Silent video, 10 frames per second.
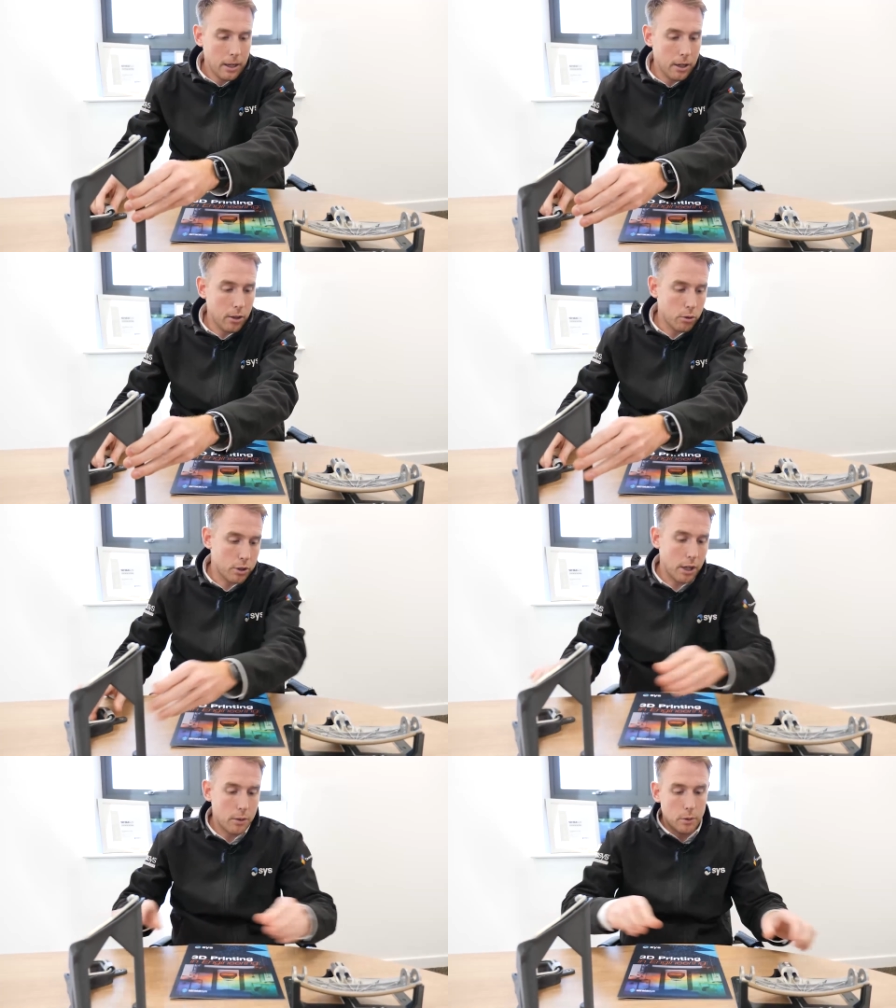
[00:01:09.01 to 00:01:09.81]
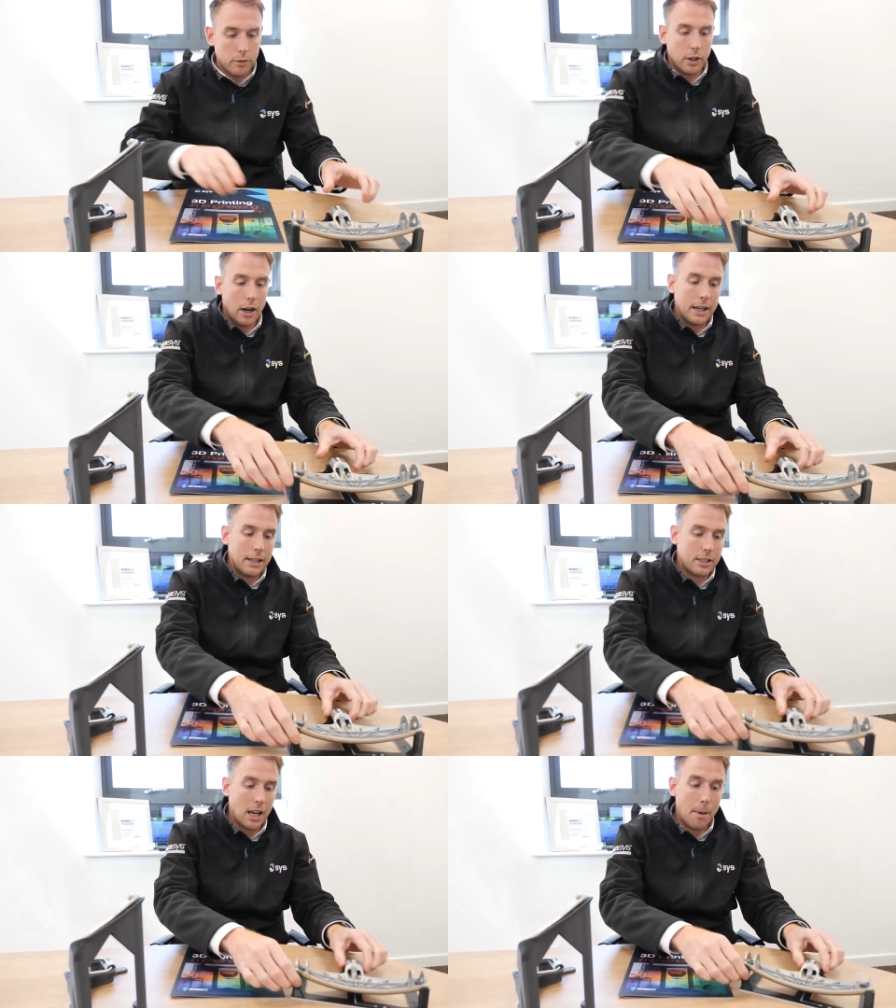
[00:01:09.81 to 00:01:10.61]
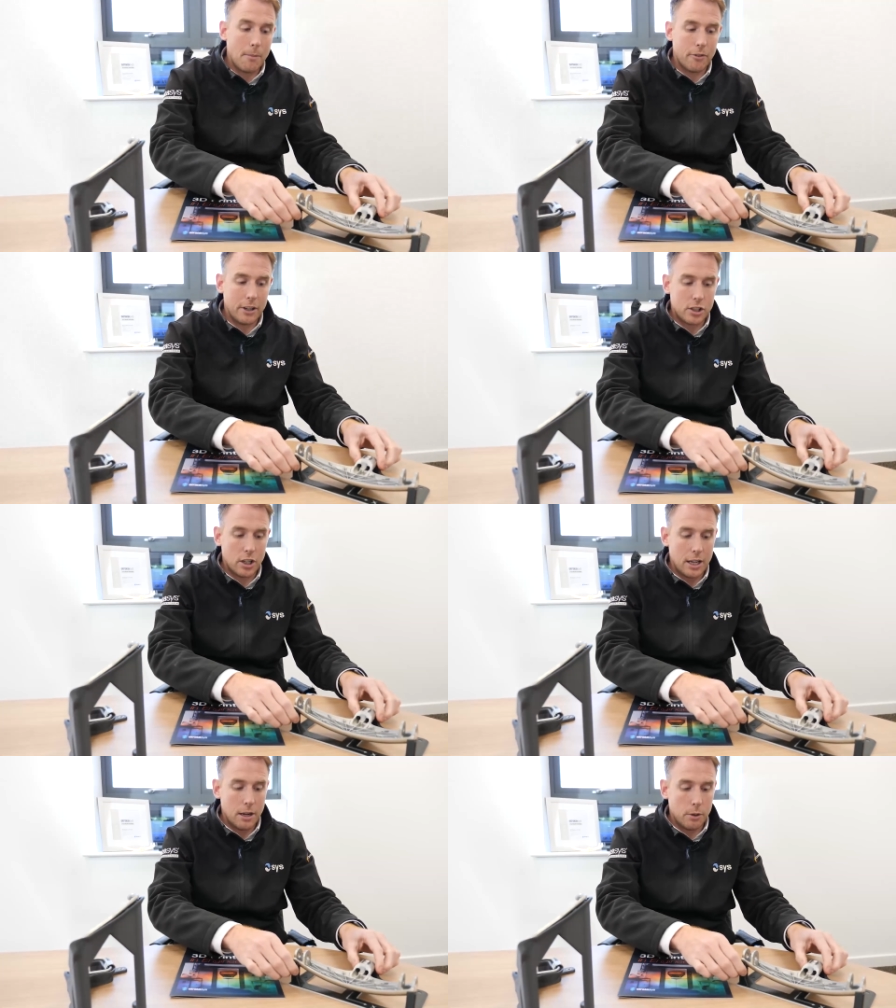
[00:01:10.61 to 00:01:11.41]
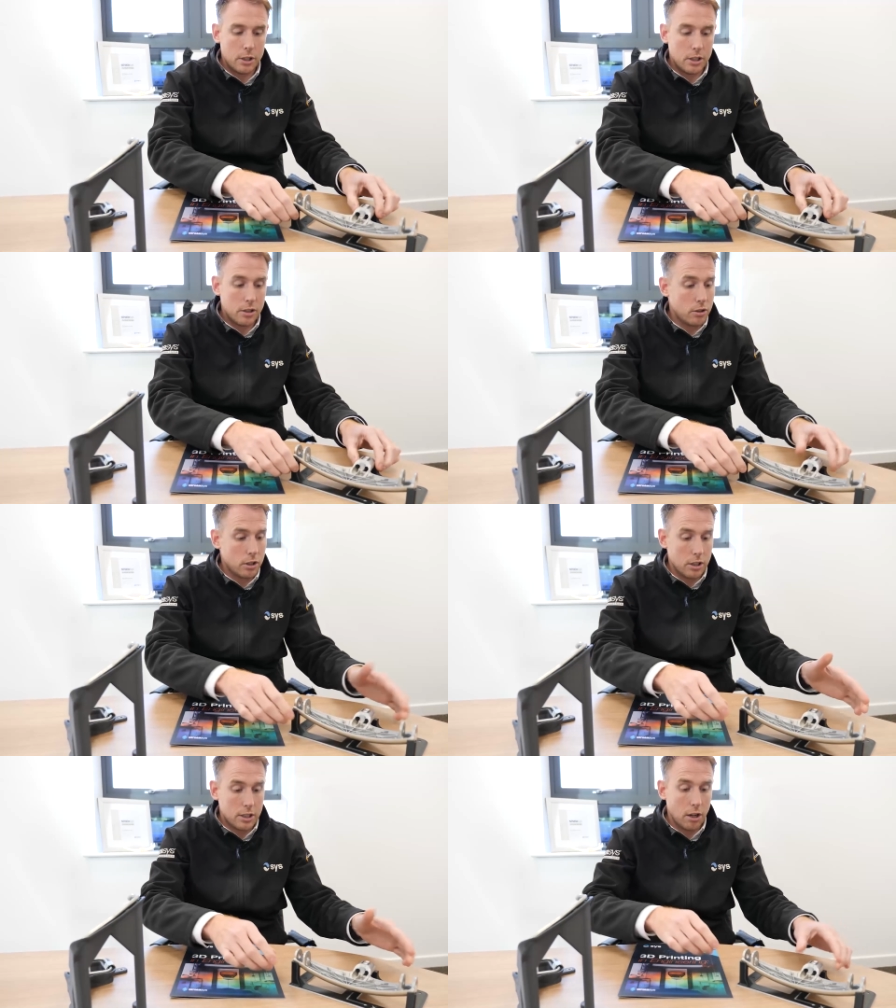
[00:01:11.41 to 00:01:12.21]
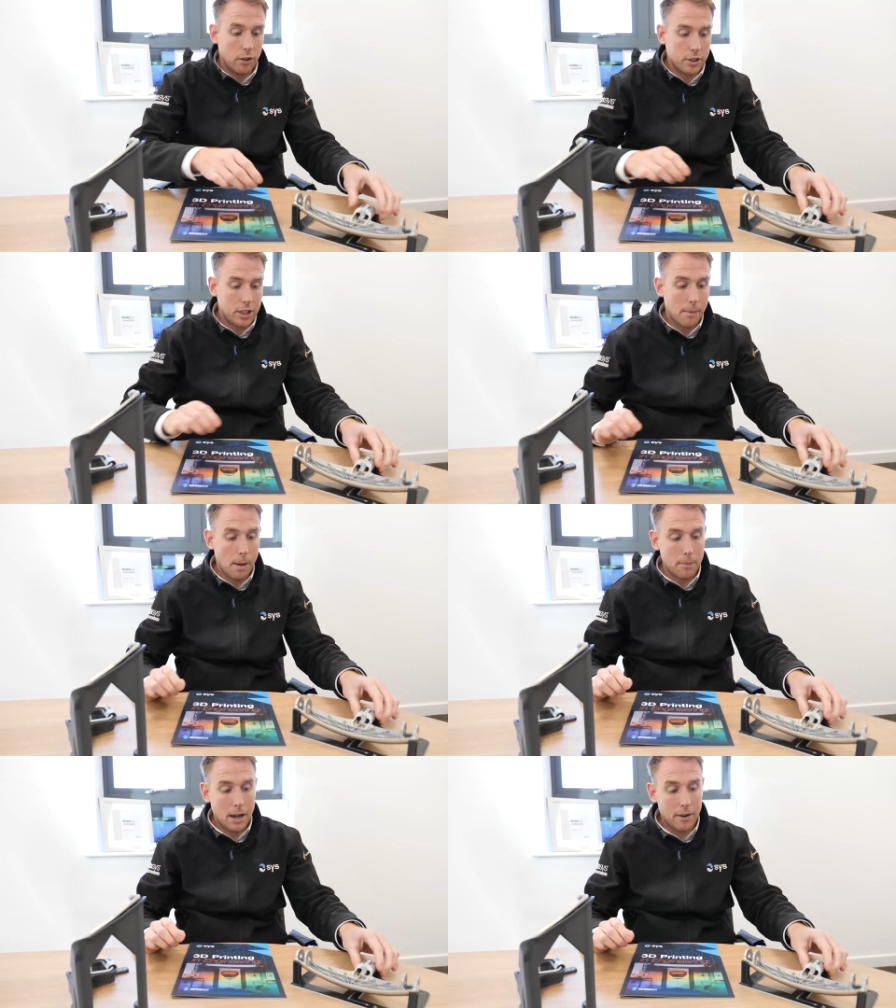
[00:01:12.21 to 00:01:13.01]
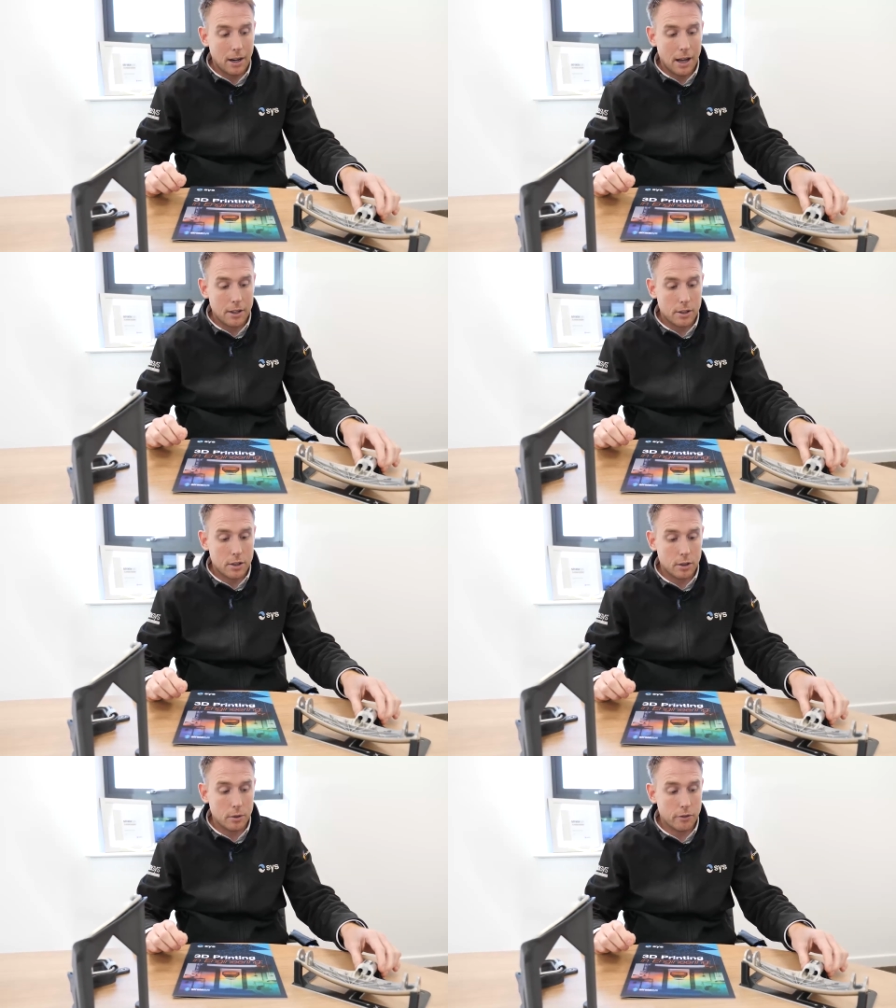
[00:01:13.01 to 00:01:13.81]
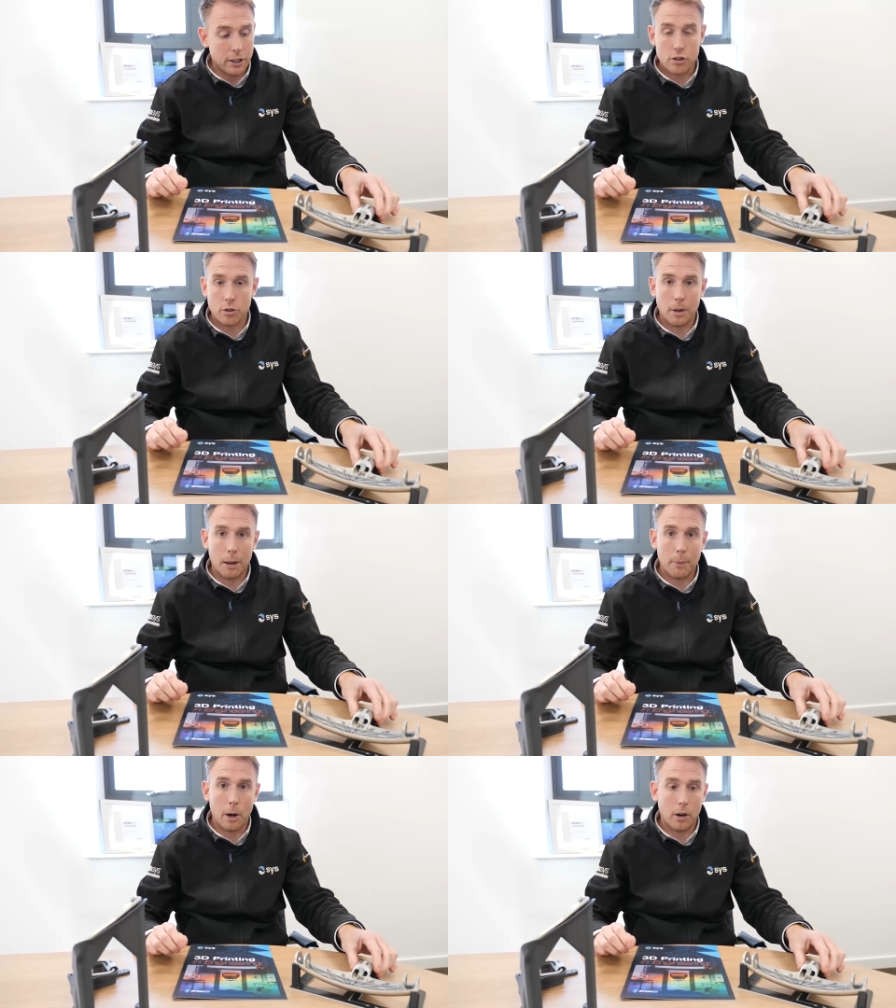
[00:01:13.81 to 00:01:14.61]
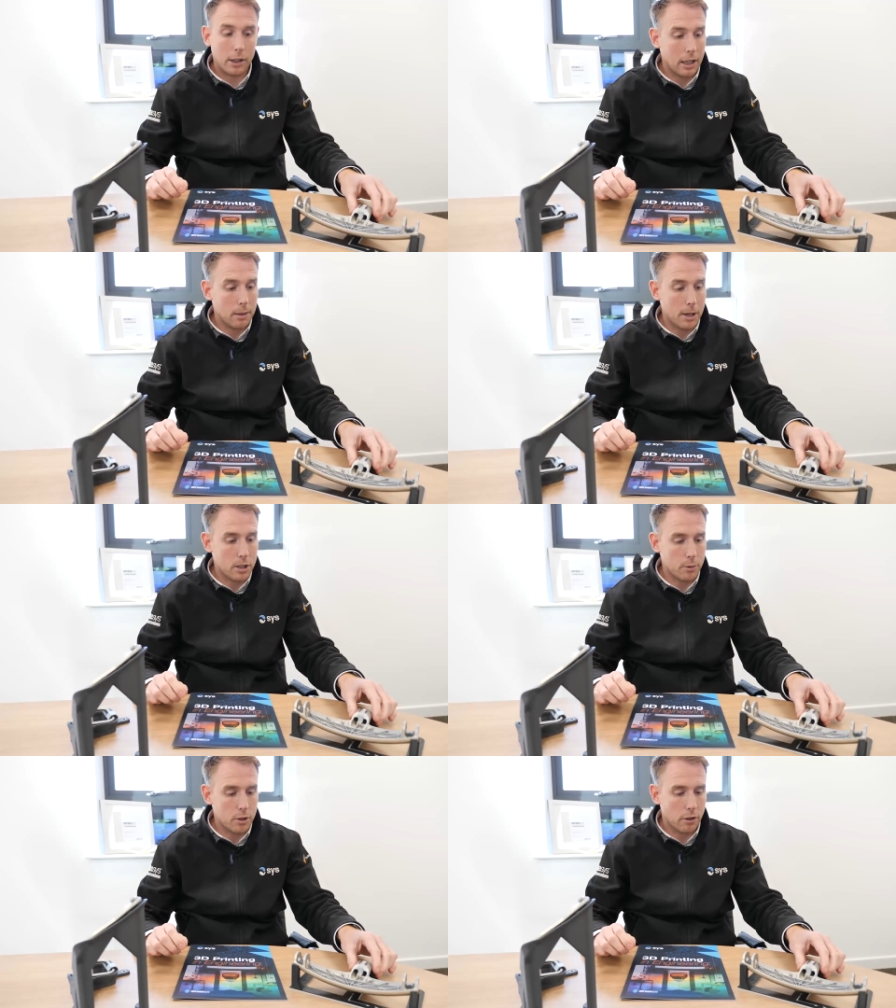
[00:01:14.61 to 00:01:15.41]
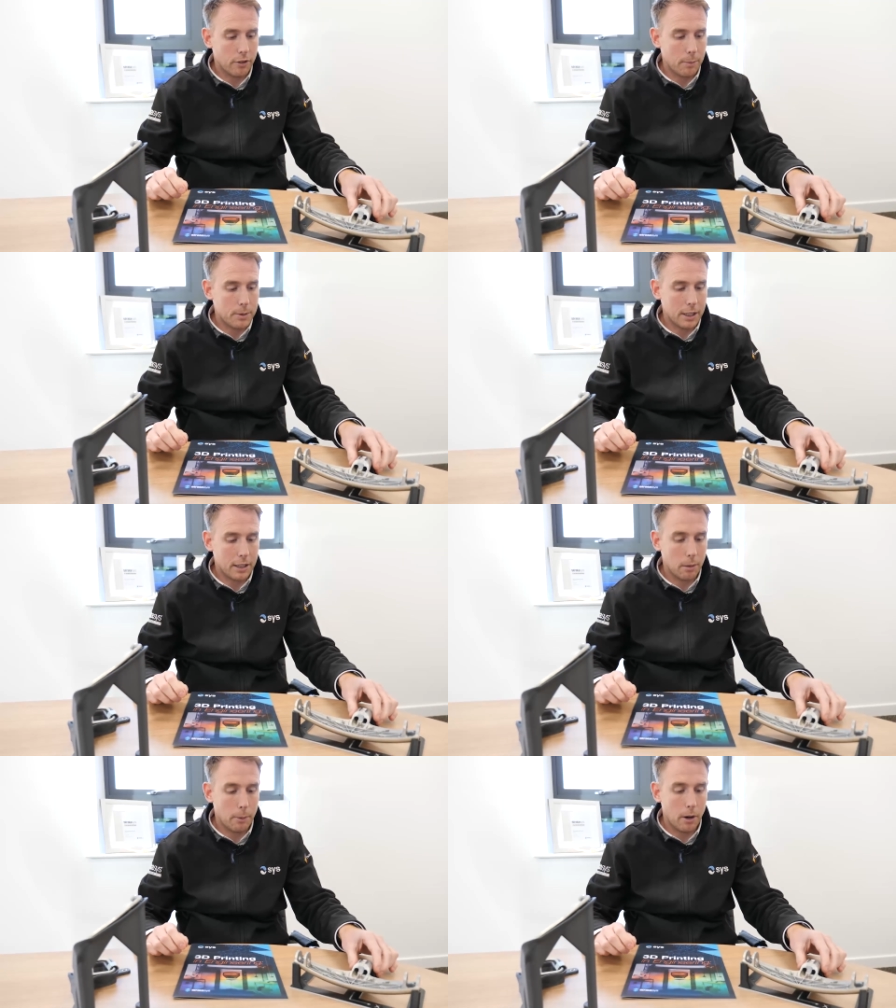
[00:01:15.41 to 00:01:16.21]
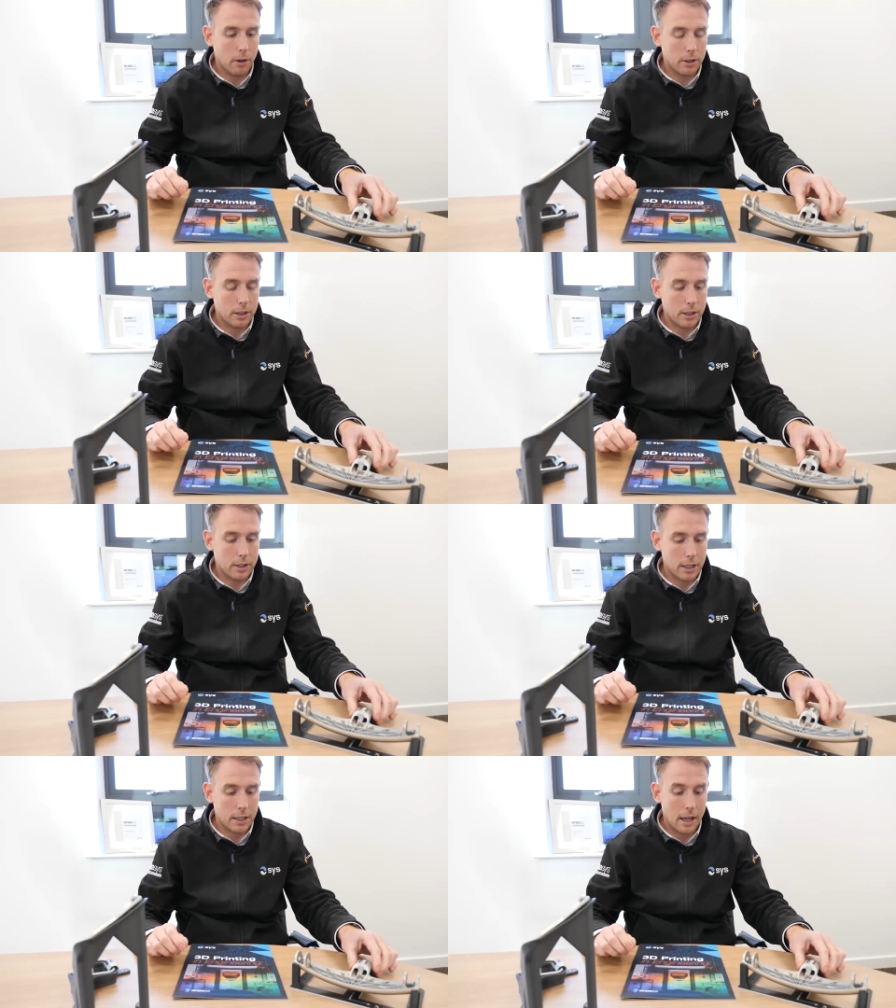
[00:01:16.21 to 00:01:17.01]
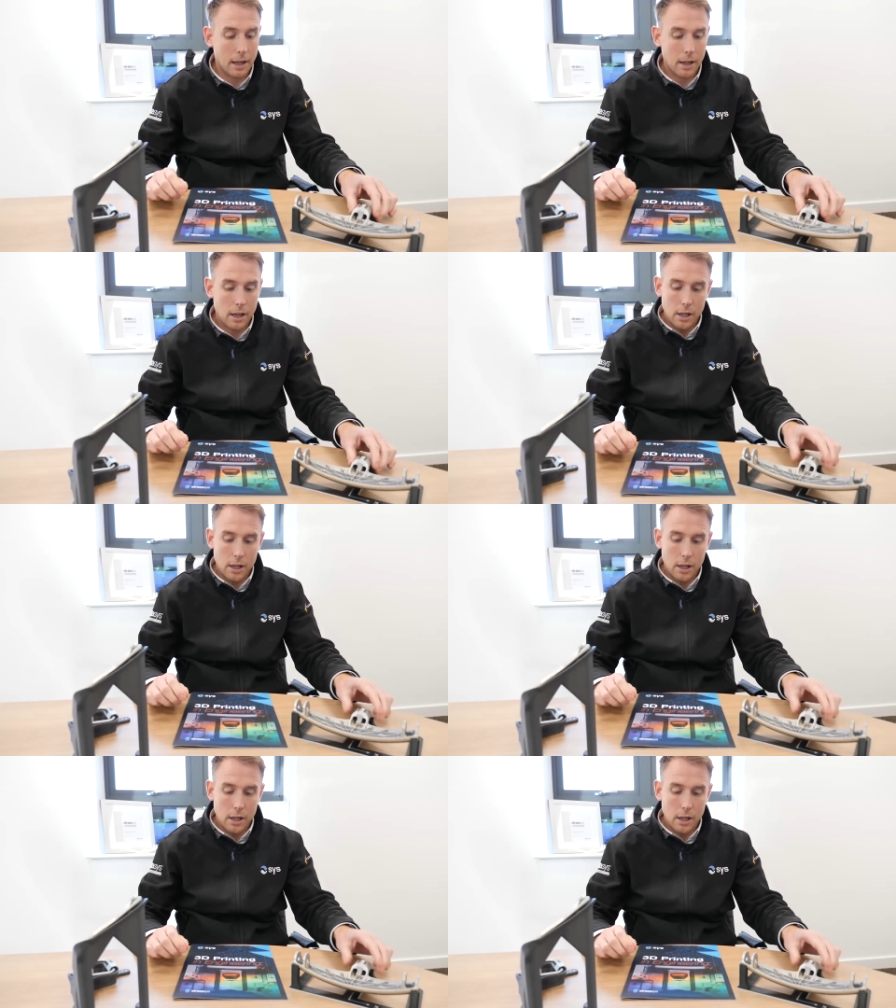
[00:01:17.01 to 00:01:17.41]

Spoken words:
and also we've got a CMM fixture here which is just going to sit on the CMM there and allow you to fixture up that part and get the measurements off that particular part that you can see there.